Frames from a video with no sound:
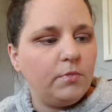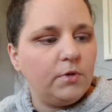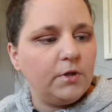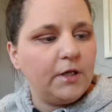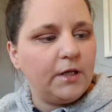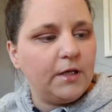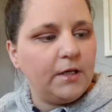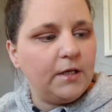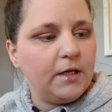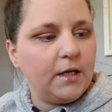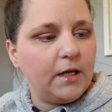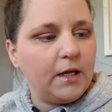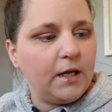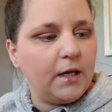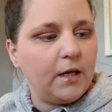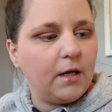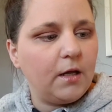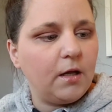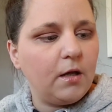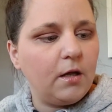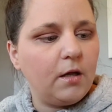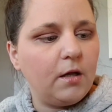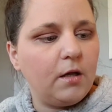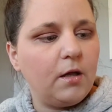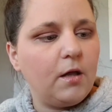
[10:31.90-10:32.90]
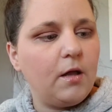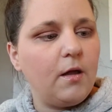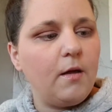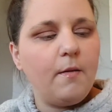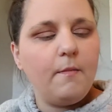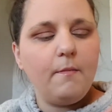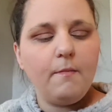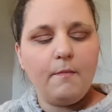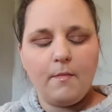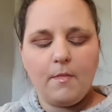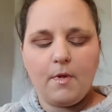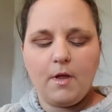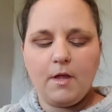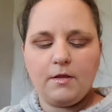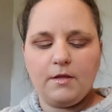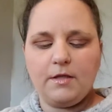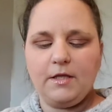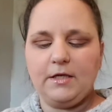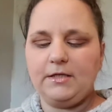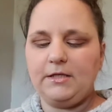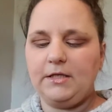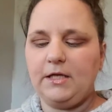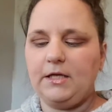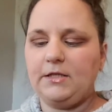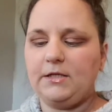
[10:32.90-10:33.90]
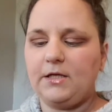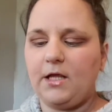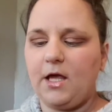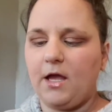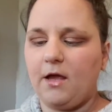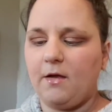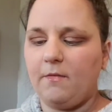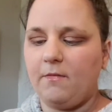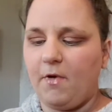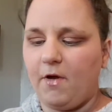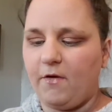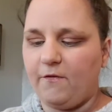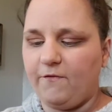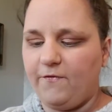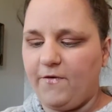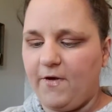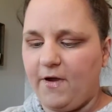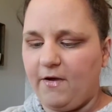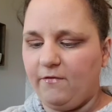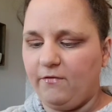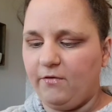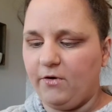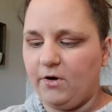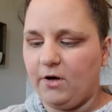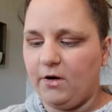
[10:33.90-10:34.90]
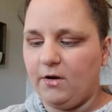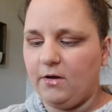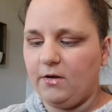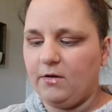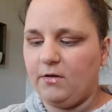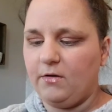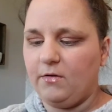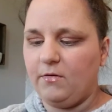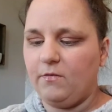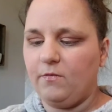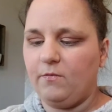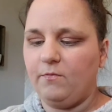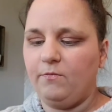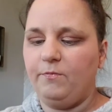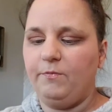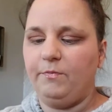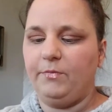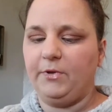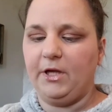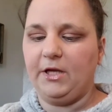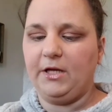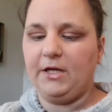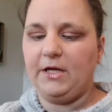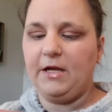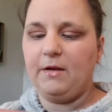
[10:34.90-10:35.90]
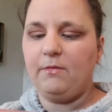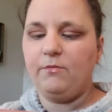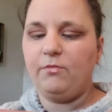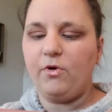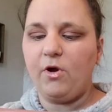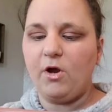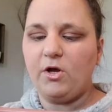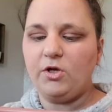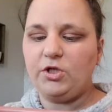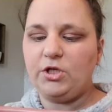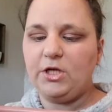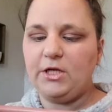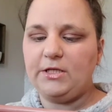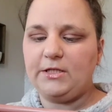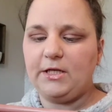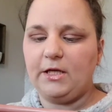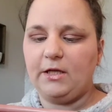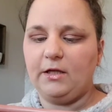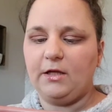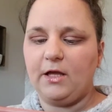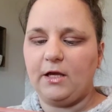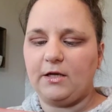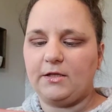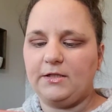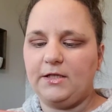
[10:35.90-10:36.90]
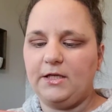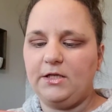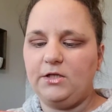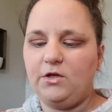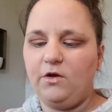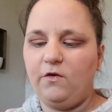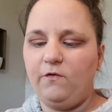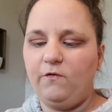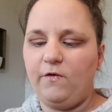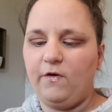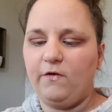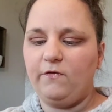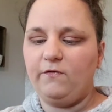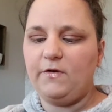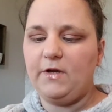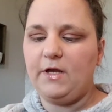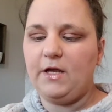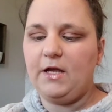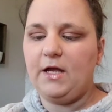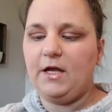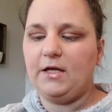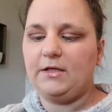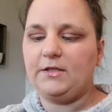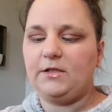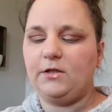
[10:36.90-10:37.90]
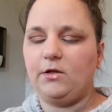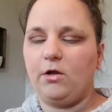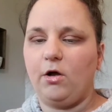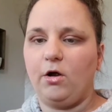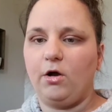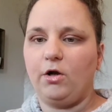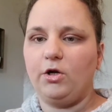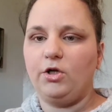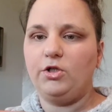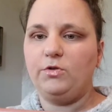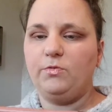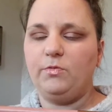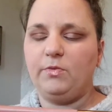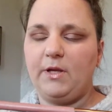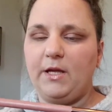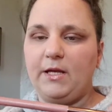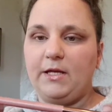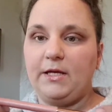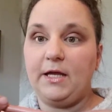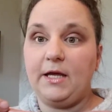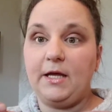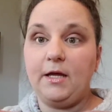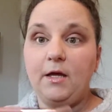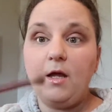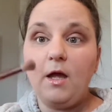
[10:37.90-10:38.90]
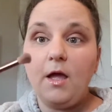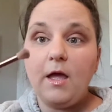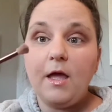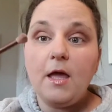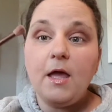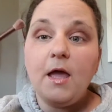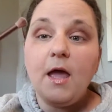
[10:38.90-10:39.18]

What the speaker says: blending? This is like my favorite blending brush. It's a Lexi 250. It's large blending.